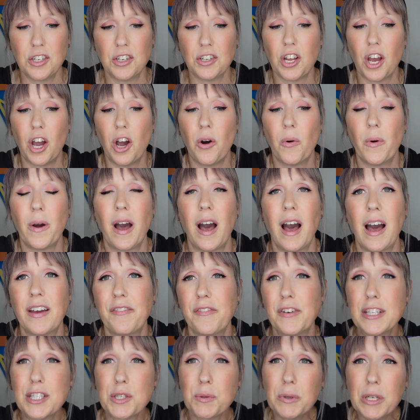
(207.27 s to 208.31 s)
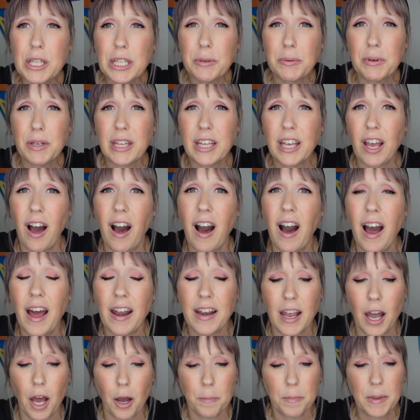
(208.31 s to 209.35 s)
You know, uh, if it's really, really hot
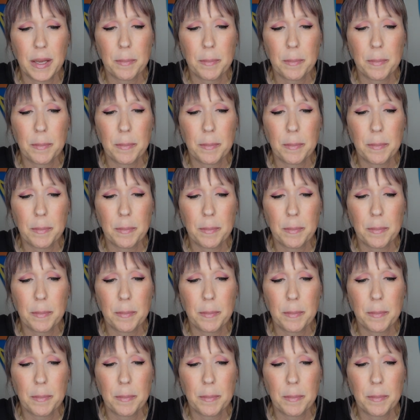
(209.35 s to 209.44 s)
out,